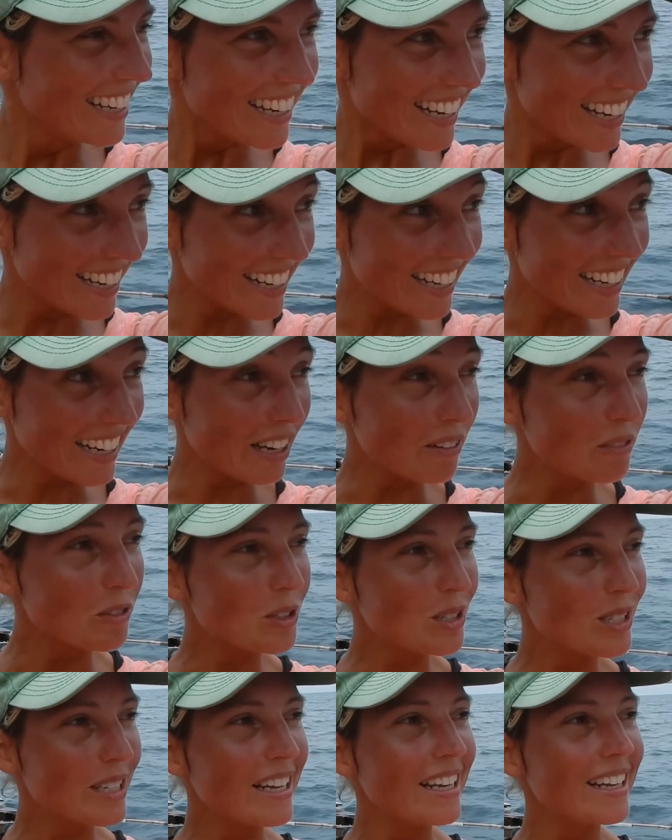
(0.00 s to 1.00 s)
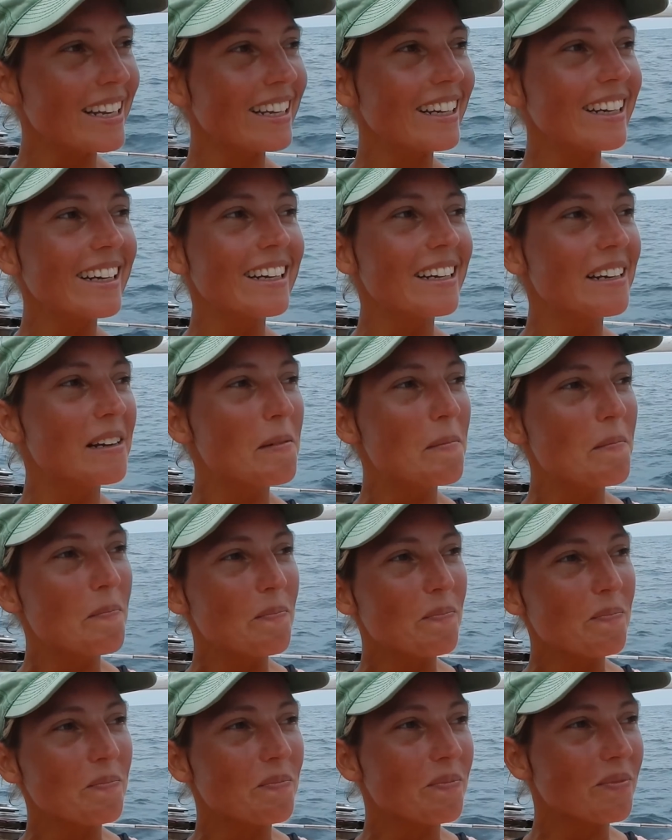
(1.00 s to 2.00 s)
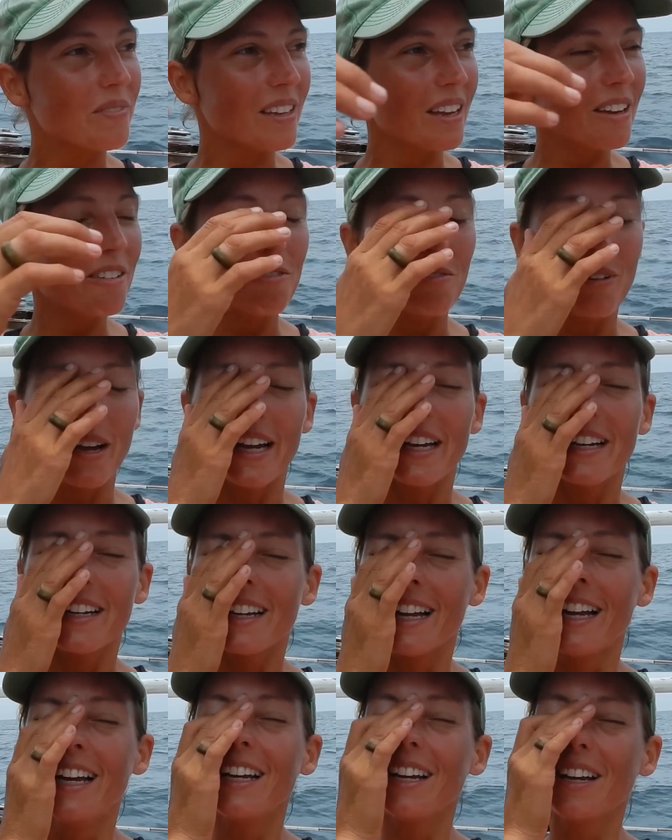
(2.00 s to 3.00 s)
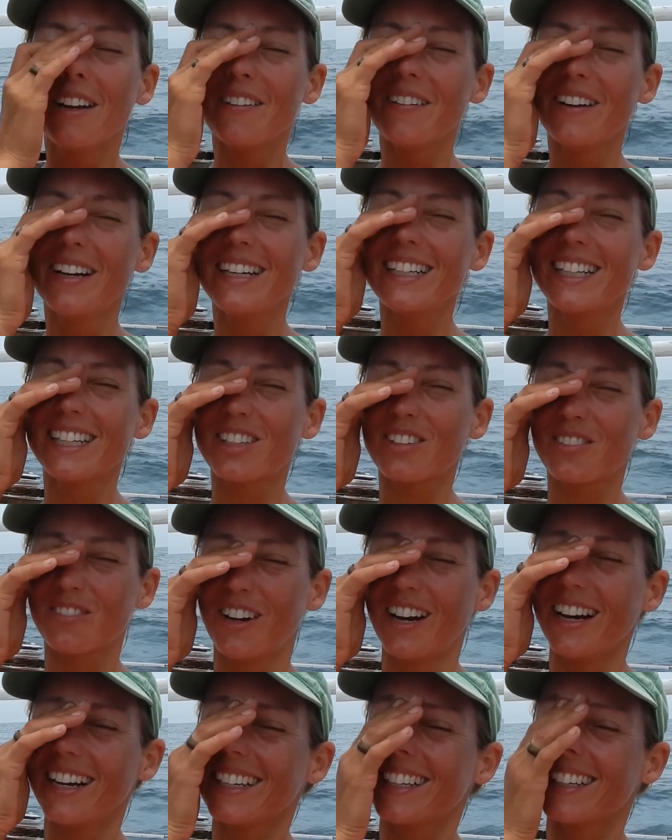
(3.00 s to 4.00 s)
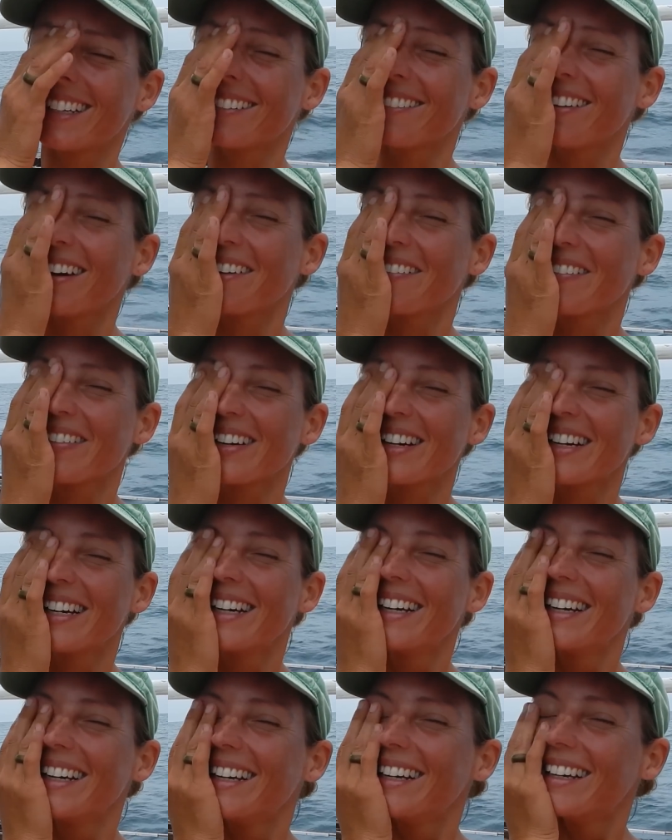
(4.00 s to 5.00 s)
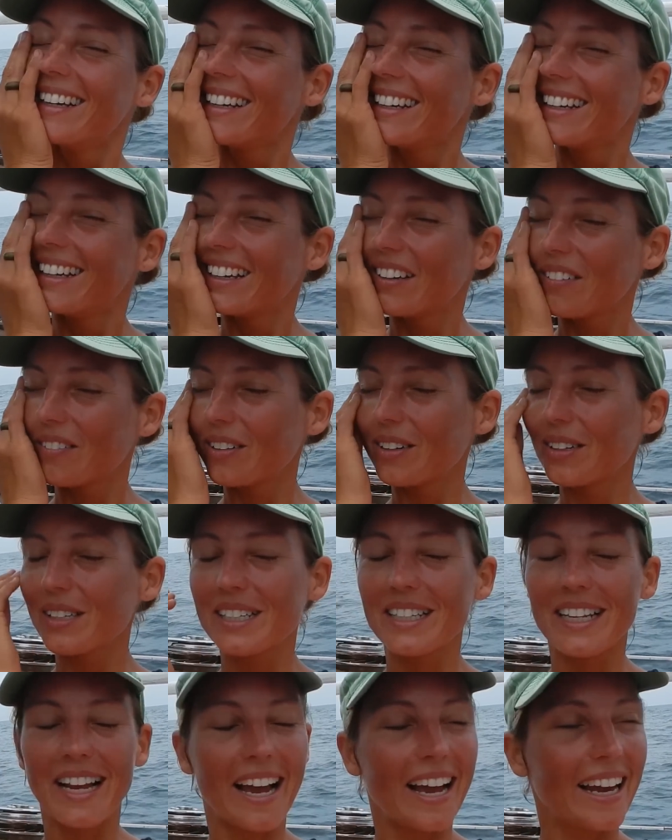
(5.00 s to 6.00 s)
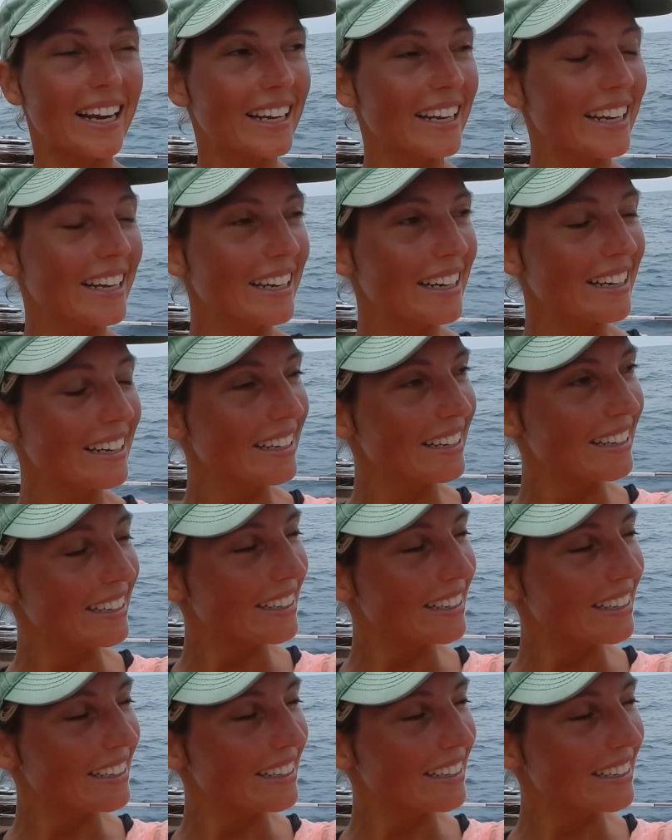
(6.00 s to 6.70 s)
And I have to say that, right, it's funny the way we're tacking.